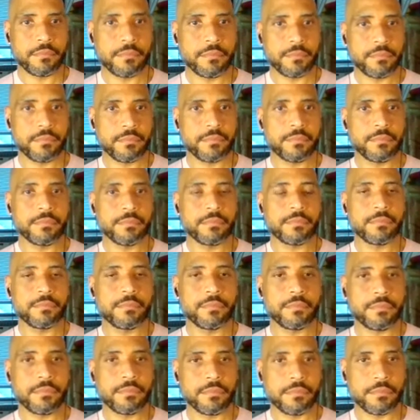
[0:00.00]

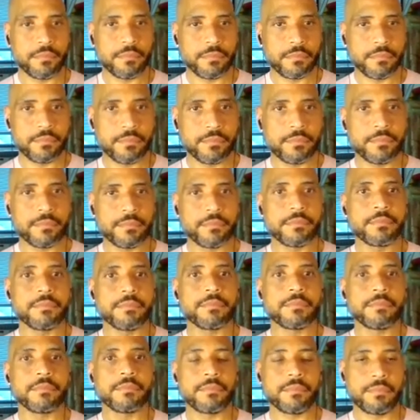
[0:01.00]

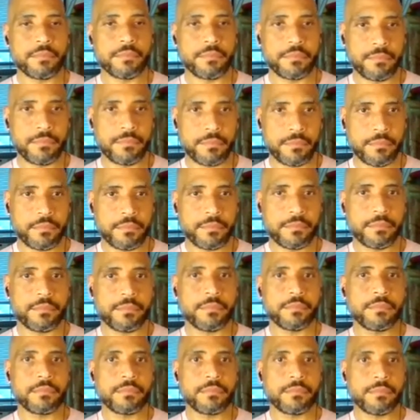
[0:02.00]

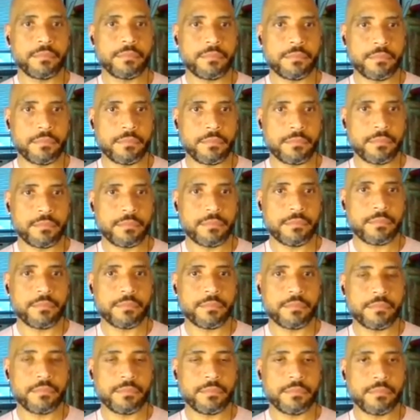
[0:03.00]

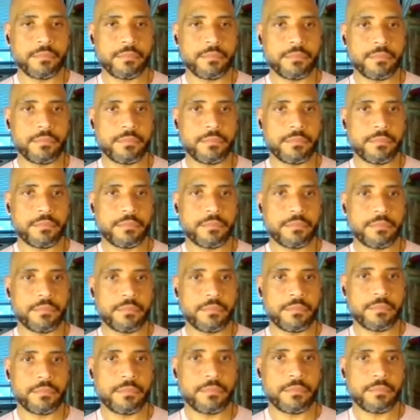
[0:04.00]

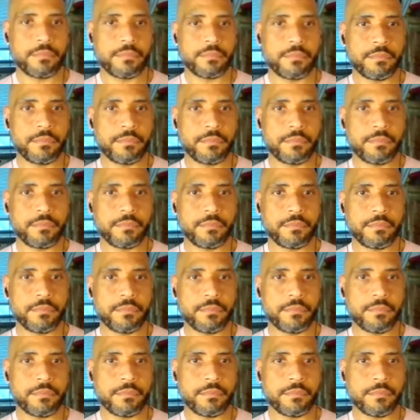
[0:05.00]

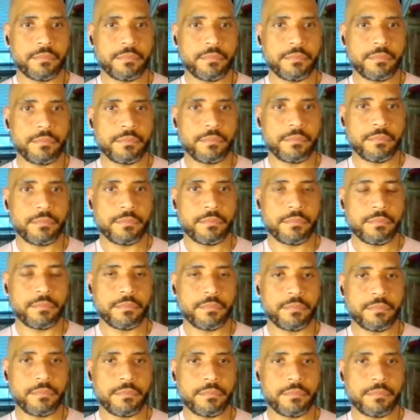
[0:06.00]

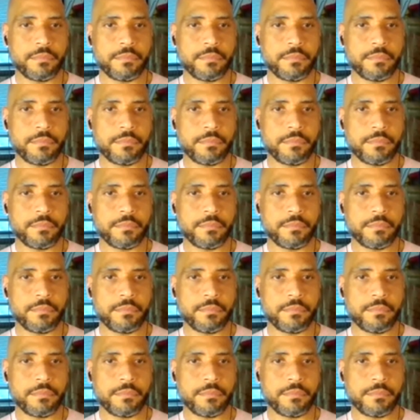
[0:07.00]
This person isn't speaking.